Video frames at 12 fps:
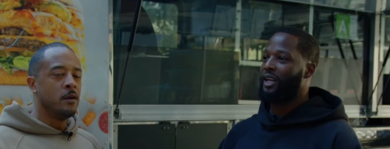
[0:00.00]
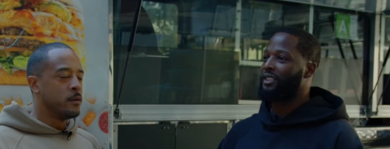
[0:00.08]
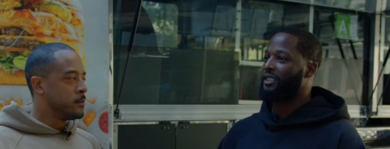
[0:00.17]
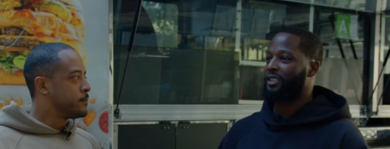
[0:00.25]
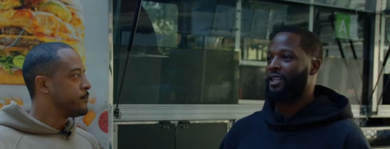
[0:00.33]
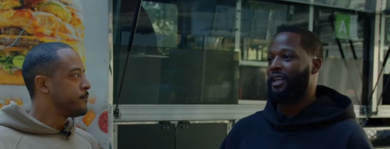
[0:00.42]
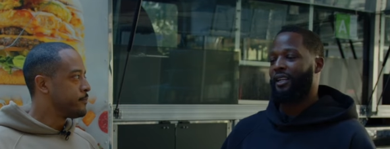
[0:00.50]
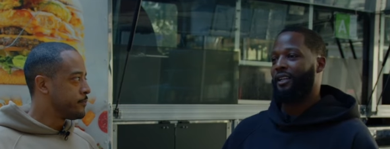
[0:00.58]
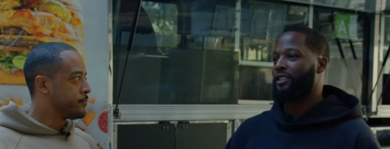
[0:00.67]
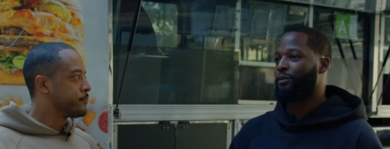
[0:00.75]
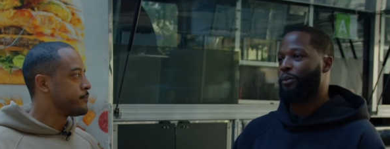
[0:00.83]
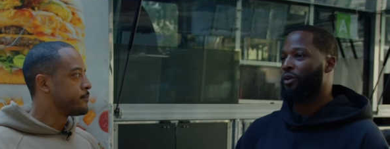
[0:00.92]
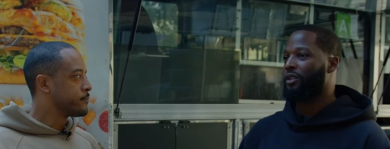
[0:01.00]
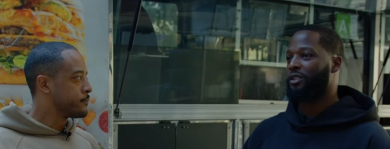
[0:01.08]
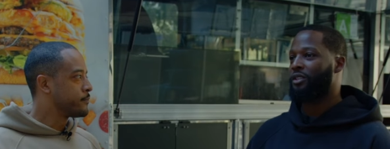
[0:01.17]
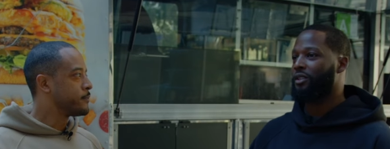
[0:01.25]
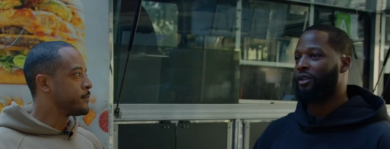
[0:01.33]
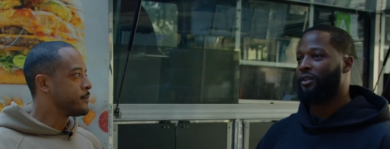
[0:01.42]
Speaker 1: that's just like in
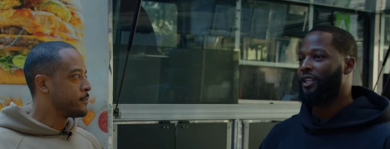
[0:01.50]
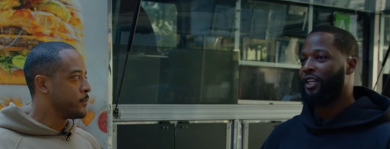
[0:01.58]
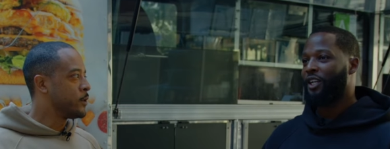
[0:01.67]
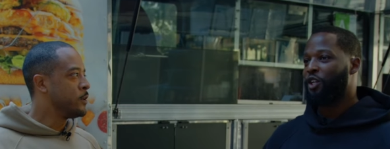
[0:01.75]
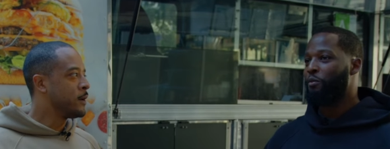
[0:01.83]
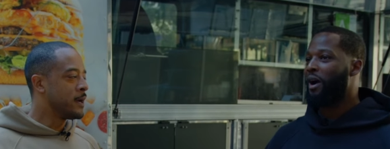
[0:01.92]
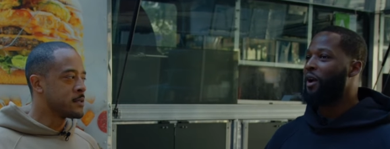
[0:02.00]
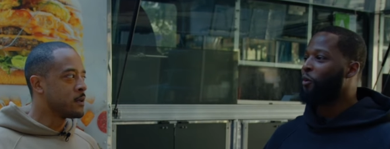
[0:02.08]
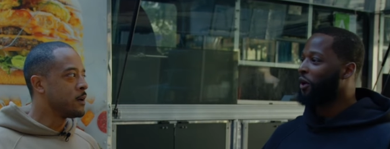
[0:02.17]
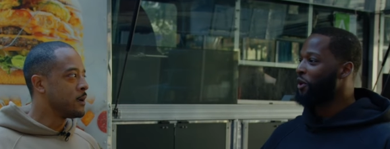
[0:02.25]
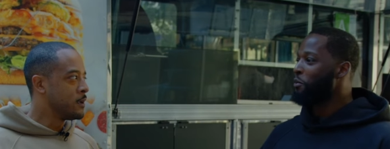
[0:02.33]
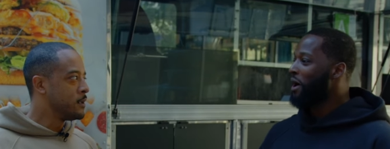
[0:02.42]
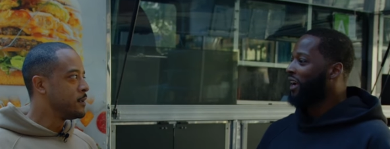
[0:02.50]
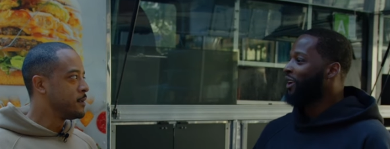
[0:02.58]
sports. You know. Well, you, you might win, you might